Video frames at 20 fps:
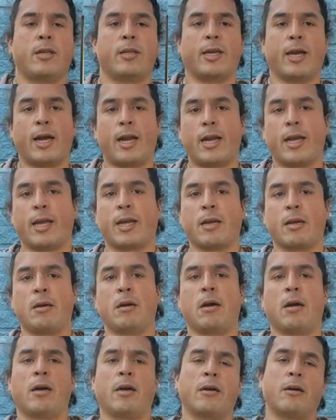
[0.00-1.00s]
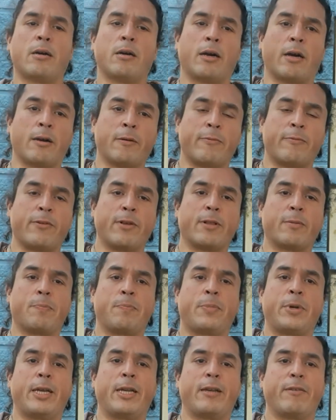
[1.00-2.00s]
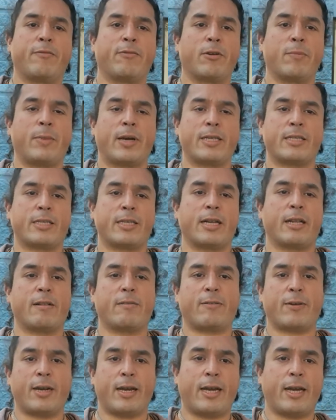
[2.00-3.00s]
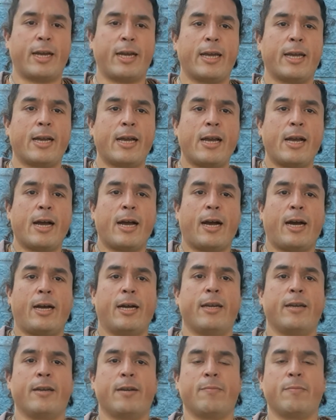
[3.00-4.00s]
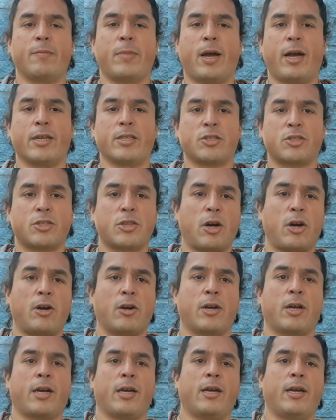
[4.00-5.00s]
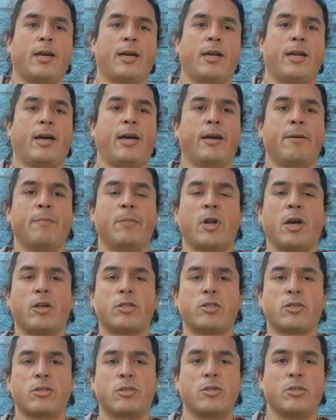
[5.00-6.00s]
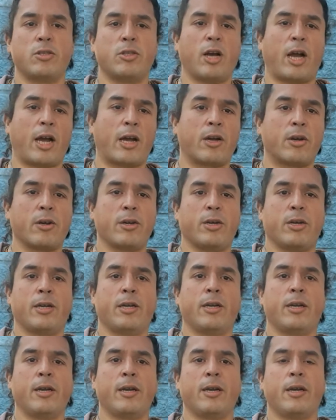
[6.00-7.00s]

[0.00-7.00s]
Yeah, like, I feel pity for myself and I suck and I'm not that good.